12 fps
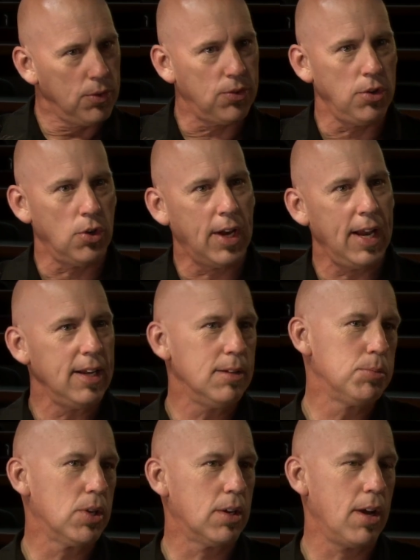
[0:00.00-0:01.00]
So you're getting
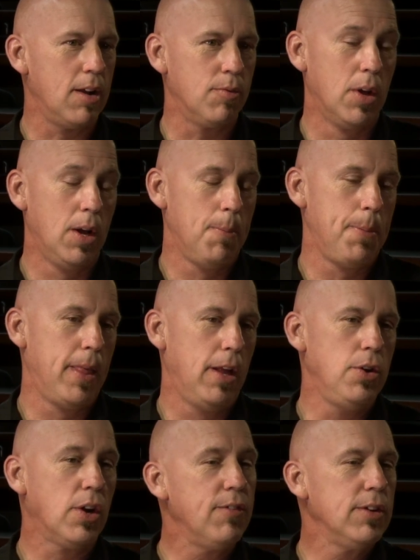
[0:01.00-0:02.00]
them
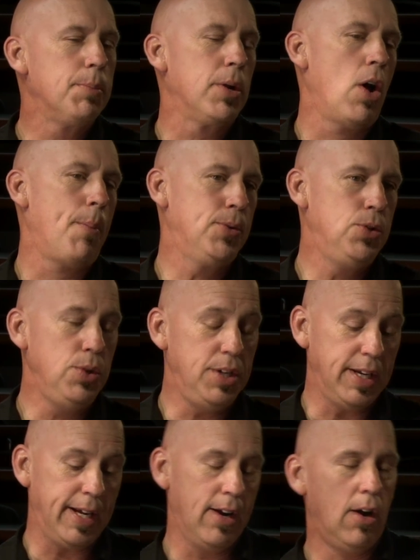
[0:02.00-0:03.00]
you're giving them an
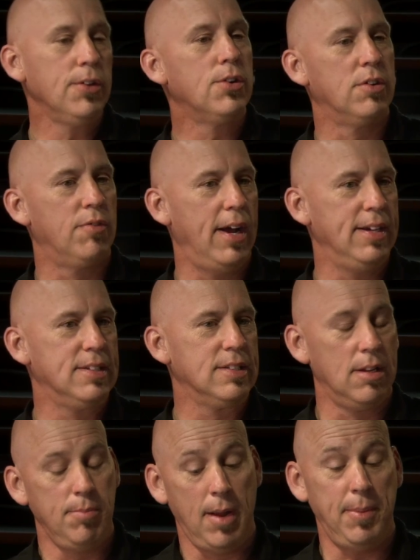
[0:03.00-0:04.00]
opportunity to get on their
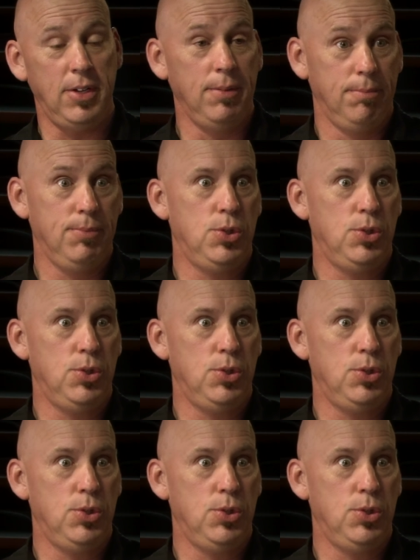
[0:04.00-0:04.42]
devices and maybe